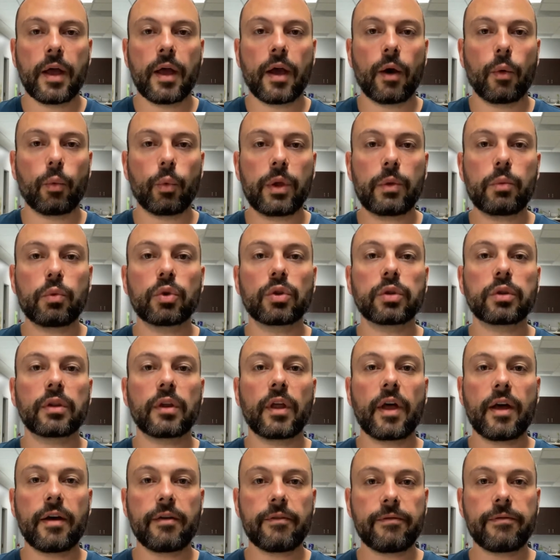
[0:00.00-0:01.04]
we would
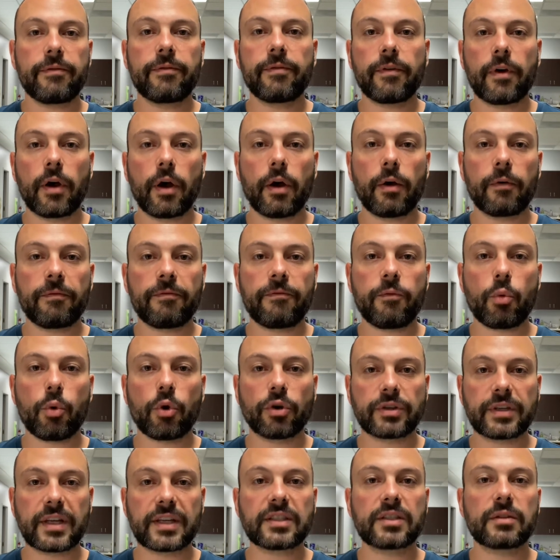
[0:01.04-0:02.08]
love for
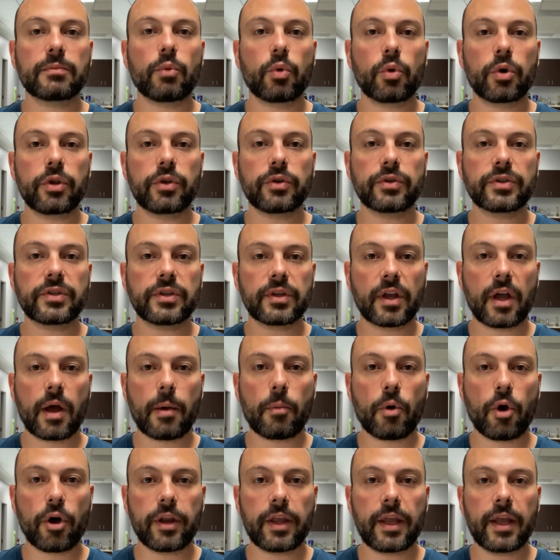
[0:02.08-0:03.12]
testimonials to come
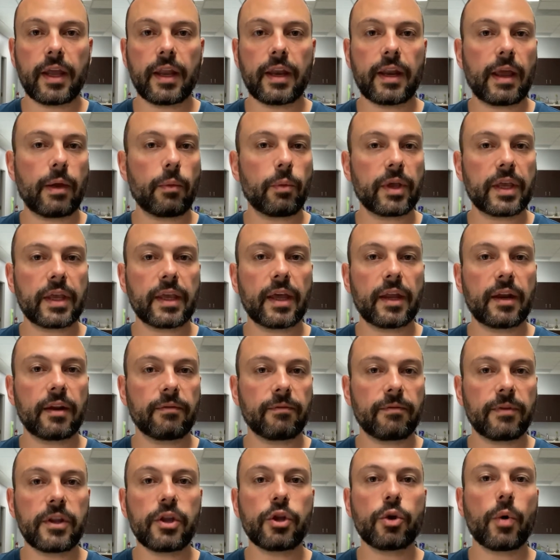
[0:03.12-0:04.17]
on in and we can get it
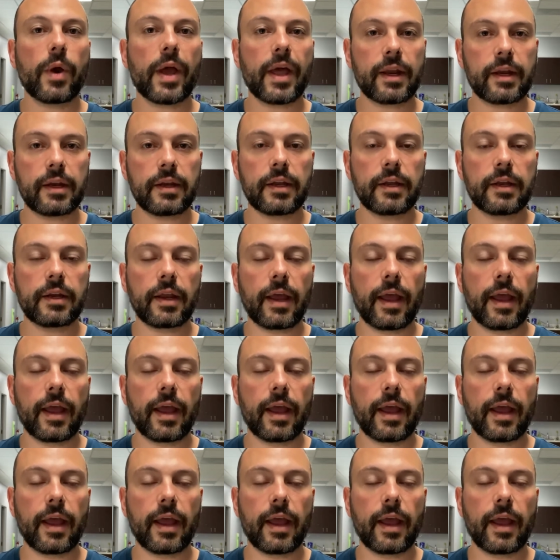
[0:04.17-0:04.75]
video edited